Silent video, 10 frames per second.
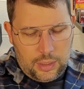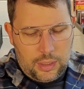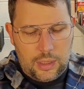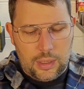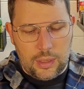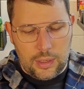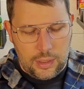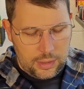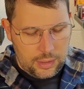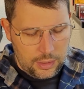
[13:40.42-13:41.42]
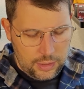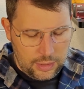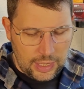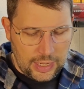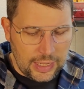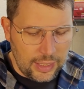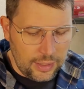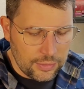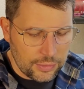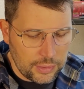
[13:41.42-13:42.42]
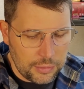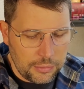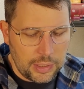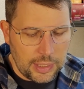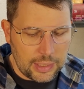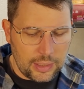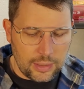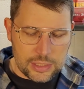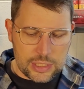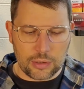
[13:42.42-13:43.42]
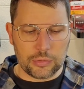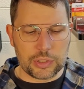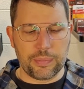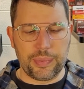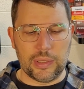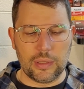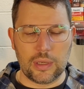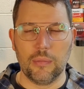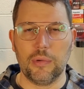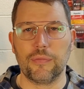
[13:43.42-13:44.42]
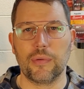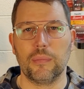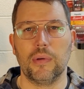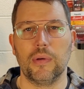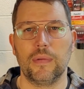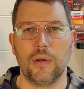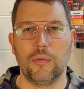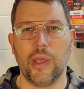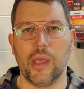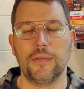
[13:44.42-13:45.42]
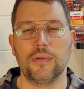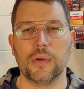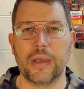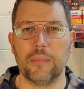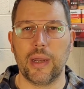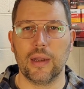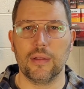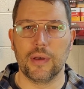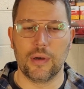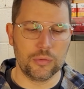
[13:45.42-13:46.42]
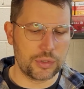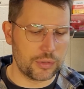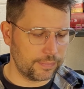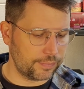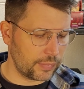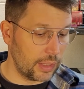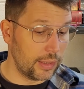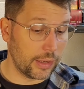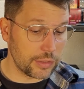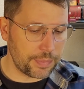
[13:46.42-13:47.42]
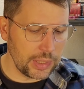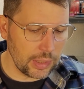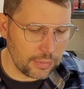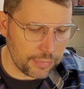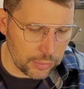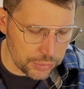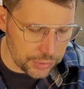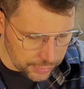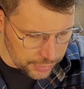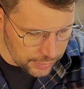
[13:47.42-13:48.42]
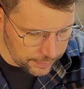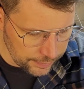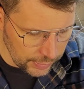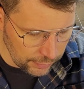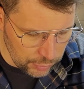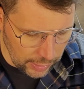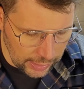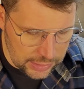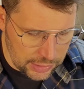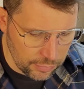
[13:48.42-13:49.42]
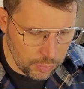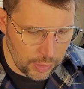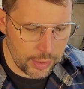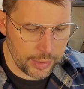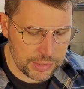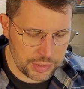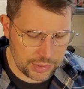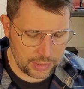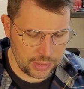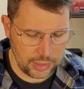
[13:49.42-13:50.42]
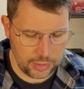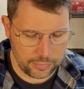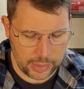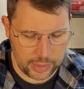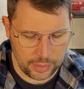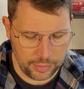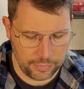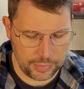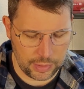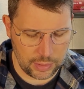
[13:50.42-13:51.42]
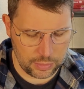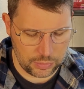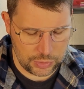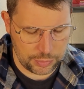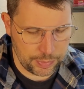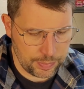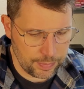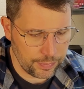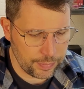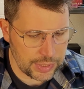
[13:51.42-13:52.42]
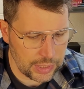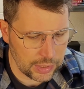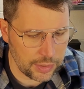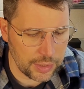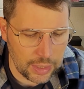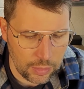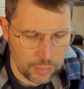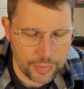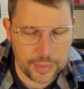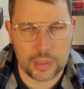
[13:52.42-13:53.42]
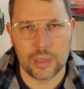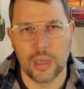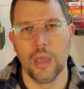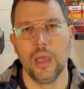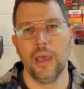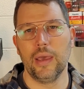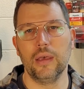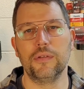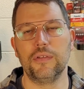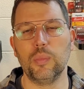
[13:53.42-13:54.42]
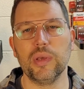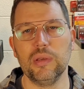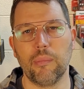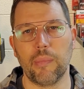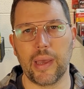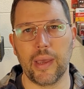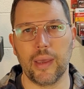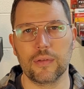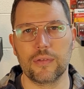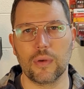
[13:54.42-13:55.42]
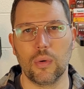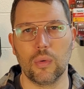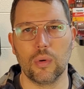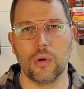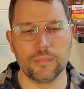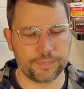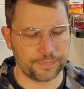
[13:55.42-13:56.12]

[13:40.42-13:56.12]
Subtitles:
handle on it, I guess, so to speak, coming from a rest or coming out of the holster. And now, speaking of holsters, if you guys have watched any of my other videos, particularly on the LCP Max or